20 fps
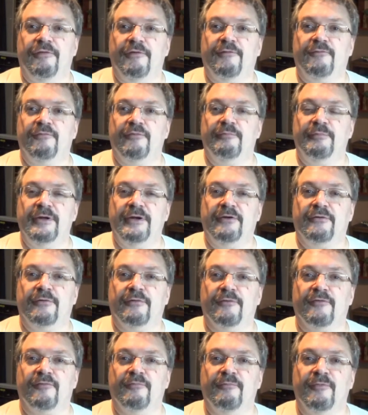This would be
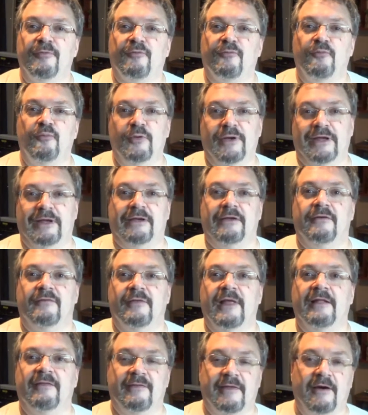Christmas week.
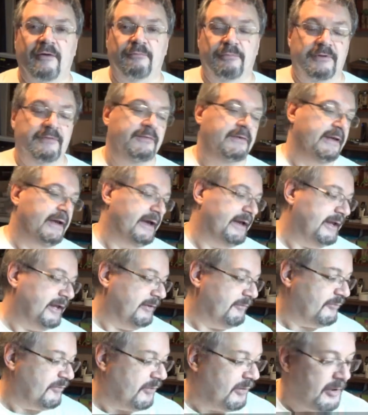So that's how busy I am.